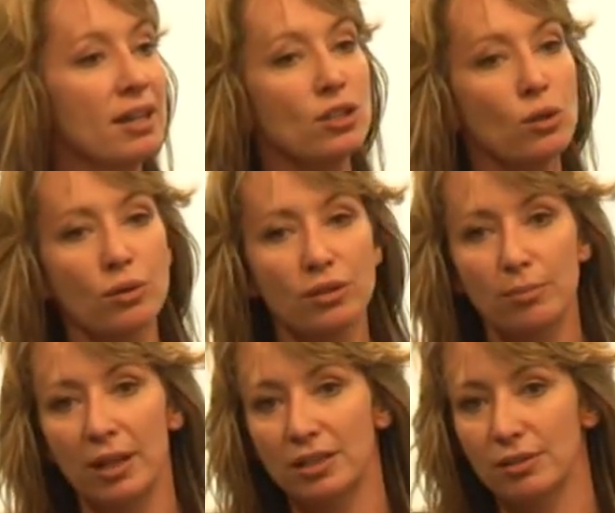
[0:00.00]
I can talk to
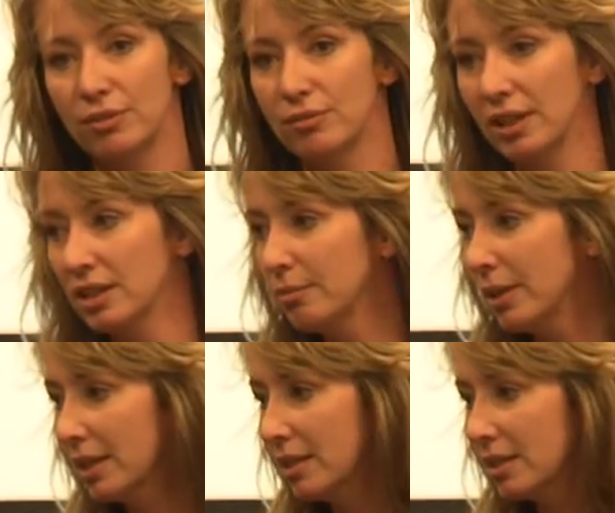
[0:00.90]
you about different funding
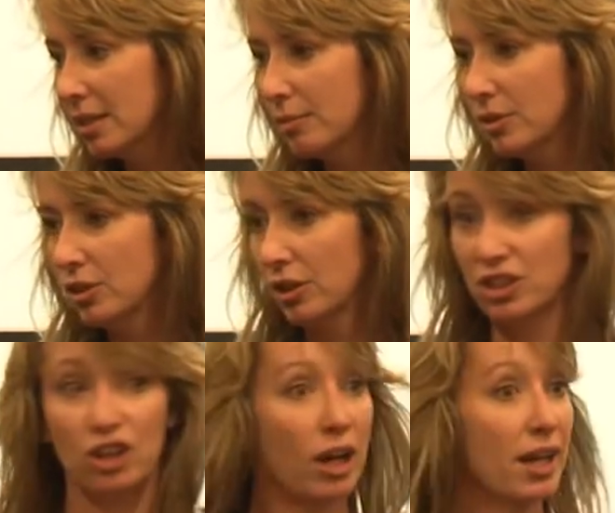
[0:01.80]
mechanisms. You
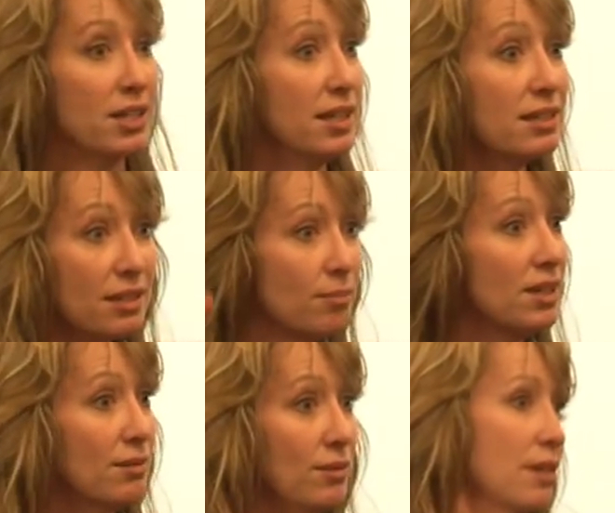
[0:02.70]
can chuck ideas at
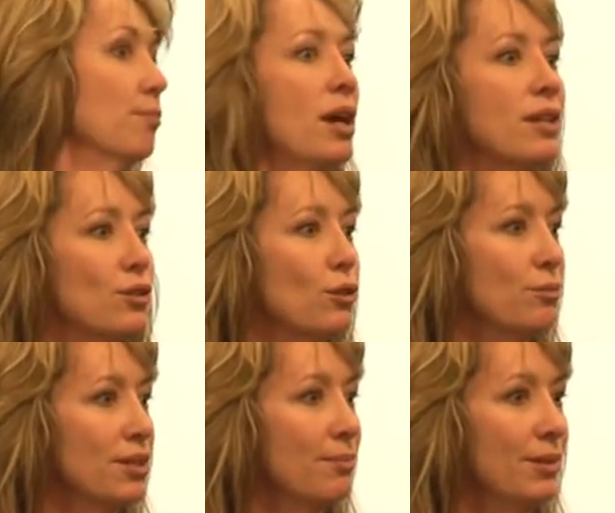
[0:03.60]
me and we can
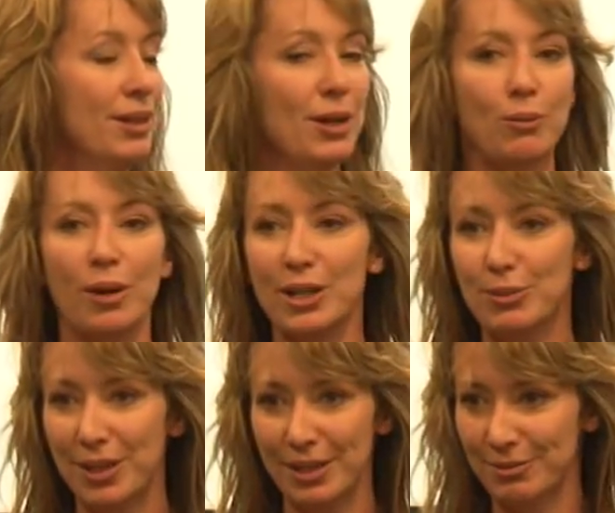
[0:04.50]
brainstorm some
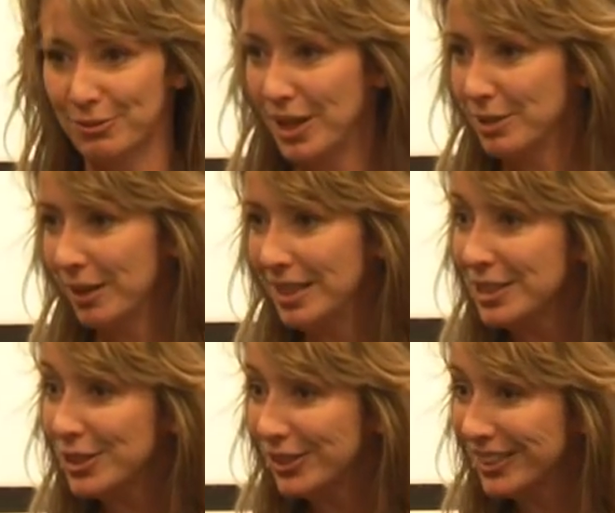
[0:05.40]
ways we can raise
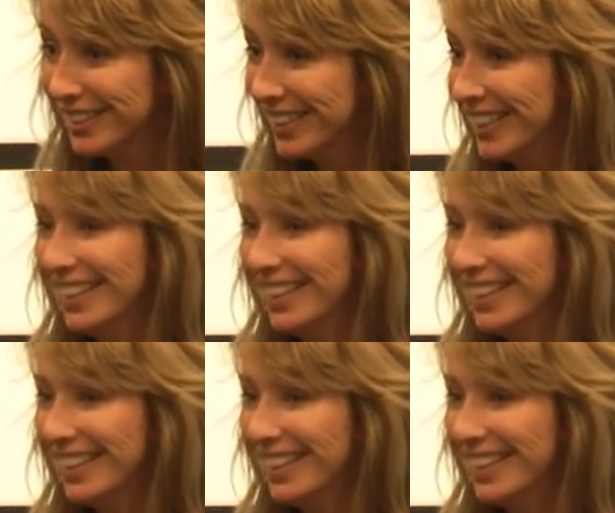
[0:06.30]
money into it.